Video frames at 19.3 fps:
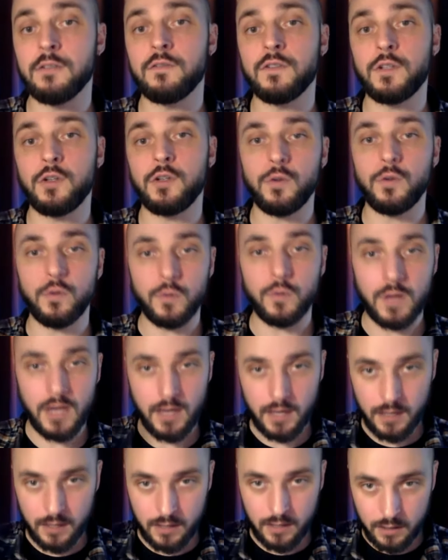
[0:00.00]
to
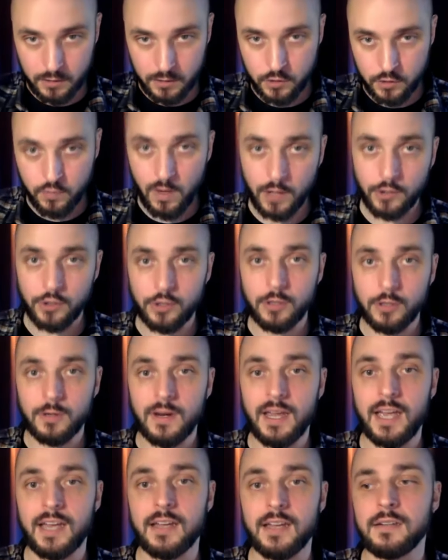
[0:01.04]
structure
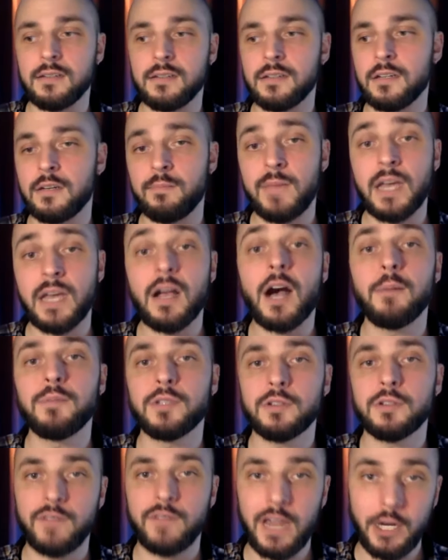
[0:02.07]
and make
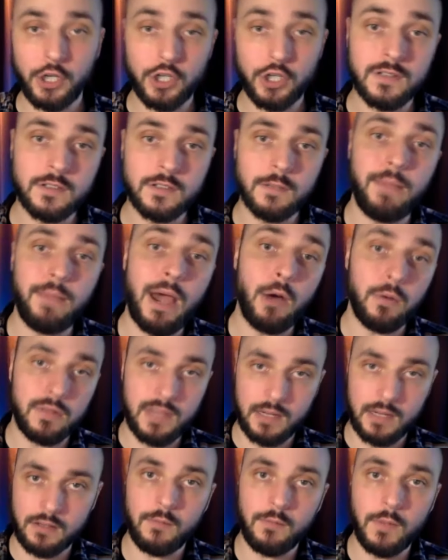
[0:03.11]
observations about
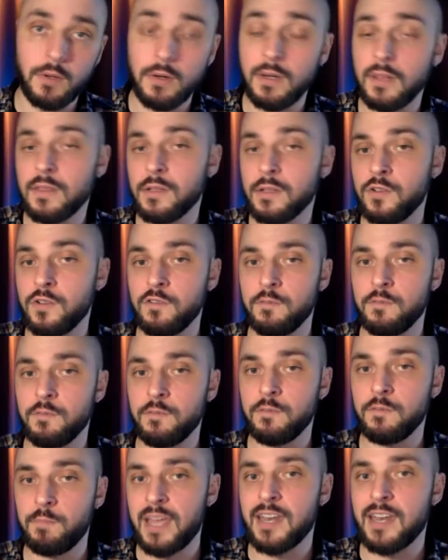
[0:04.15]
that community that you've
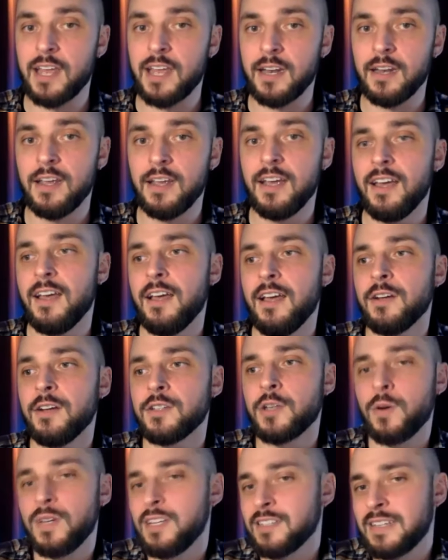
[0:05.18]
been in.
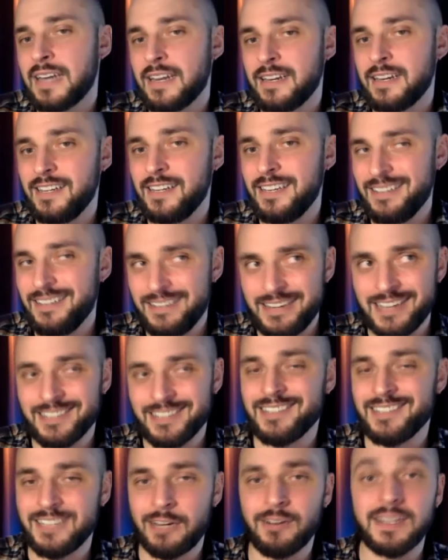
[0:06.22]
So it doesn't
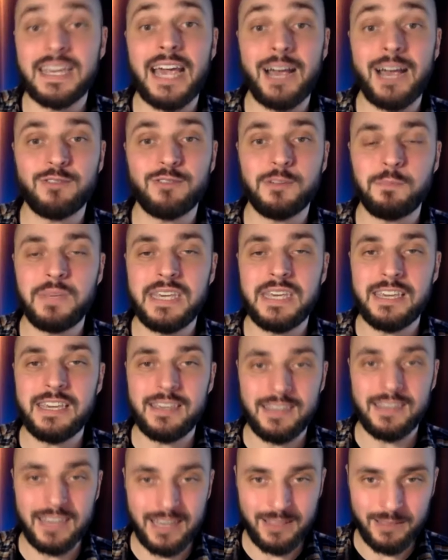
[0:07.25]
necessarily have to
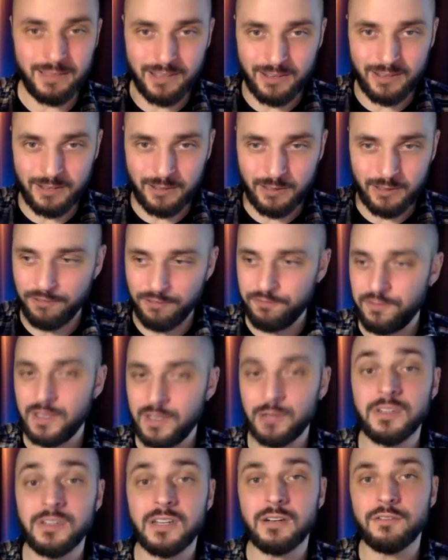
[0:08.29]
be in the
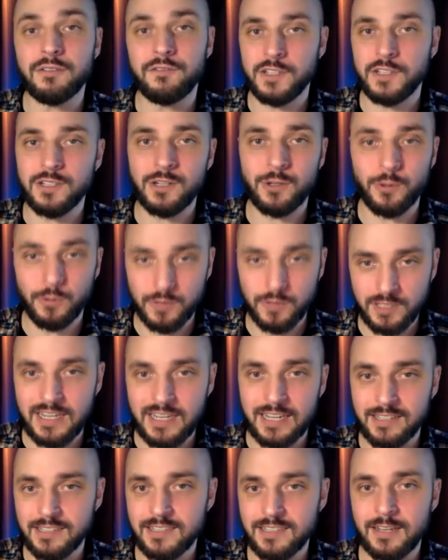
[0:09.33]
field in a physical
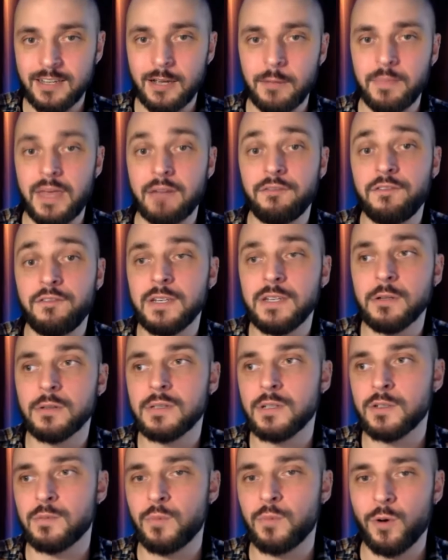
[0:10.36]
sense. That field
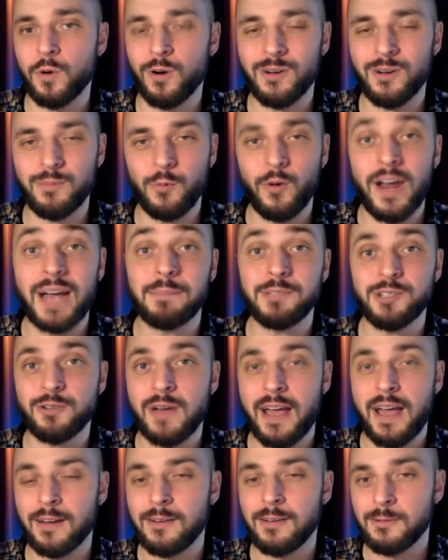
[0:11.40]
is more
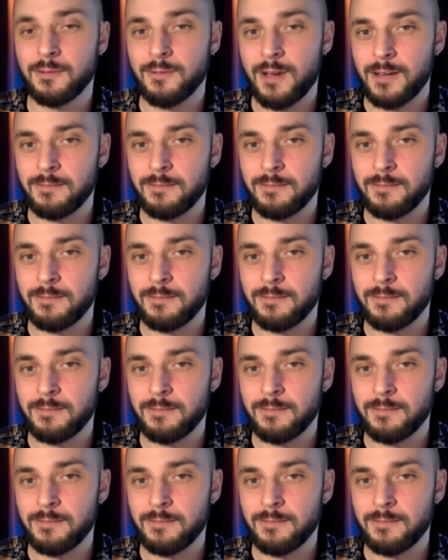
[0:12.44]
abstract, right?